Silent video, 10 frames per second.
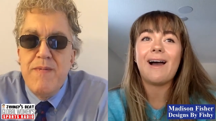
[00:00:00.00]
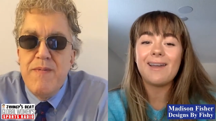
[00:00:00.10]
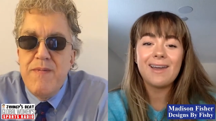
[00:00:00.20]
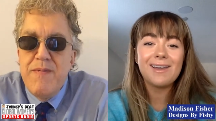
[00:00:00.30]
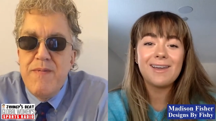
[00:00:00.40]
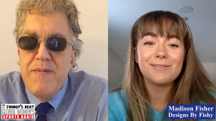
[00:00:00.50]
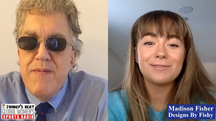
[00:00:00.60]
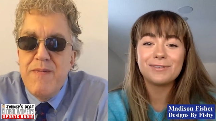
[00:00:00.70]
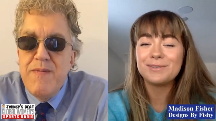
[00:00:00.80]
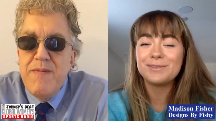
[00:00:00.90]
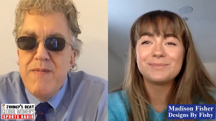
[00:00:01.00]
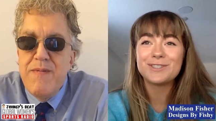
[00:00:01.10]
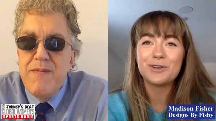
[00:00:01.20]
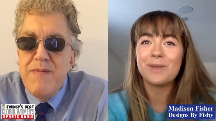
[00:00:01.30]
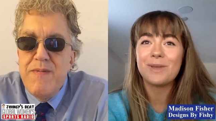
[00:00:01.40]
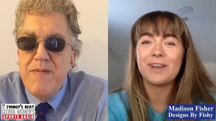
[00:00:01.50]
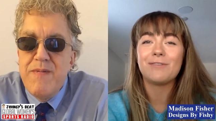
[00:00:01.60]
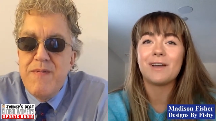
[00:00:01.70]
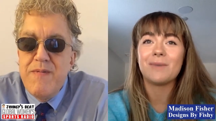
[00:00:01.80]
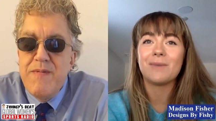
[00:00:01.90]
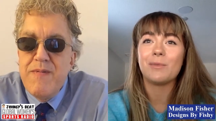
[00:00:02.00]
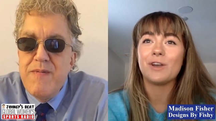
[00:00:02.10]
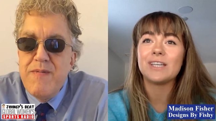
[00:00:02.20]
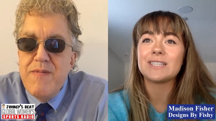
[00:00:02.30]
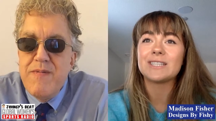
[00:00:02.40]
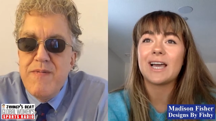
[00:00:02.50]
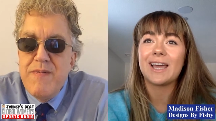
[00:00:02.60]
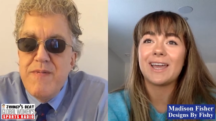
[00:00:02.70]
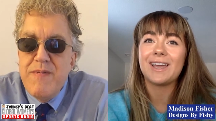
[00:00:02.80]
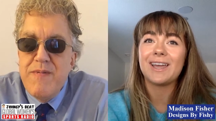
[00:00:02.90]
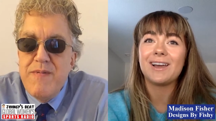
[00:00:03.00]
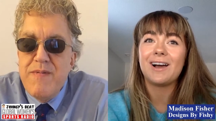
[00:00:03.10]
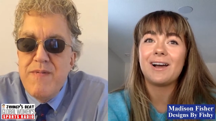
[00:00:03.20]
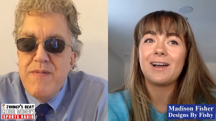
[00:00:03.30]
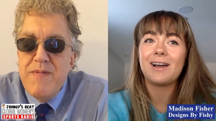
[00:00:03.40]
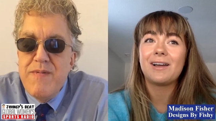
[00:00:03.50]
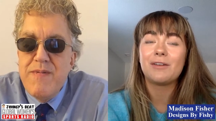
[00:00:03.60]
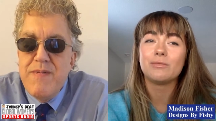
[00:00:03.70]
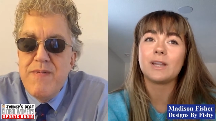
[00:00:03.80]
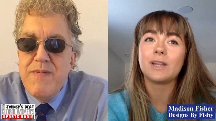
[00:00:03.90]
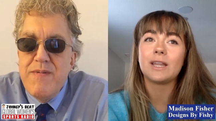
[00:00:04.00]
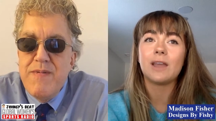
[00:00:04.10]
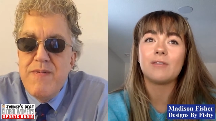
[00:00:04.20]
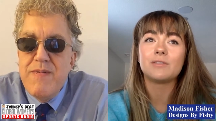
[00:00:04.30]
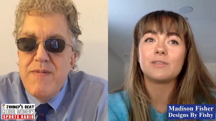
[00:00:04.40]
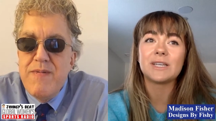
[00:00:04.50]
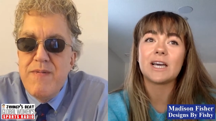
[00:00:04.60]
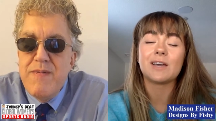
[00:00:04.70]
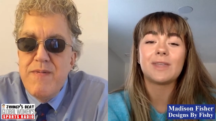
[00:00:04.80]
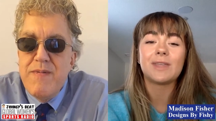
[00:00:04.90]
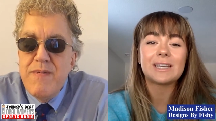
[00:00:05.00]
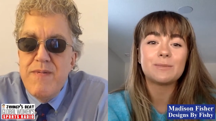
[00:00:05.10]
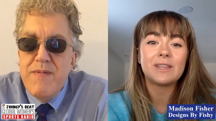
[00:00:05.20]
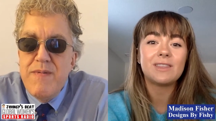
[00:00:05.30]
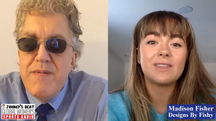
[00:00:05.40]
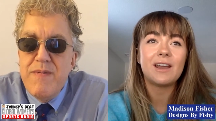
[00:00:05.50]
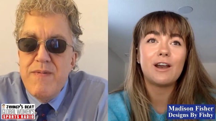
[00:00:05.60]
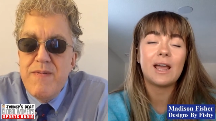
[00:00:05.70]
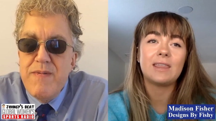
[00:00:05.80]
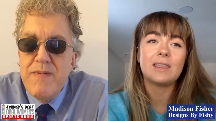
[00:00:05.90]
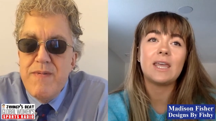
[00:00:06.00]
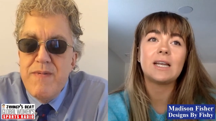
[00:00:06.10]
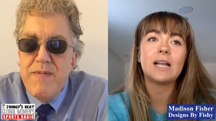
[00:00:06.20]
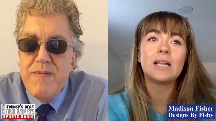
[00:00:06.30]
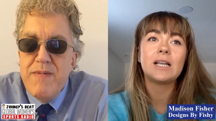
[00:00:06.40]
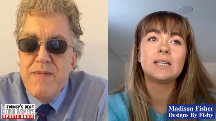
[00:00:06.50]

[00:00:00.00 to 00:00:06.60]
Speaker 1: I have so many fond memories. I really loved my time that I spent there. I think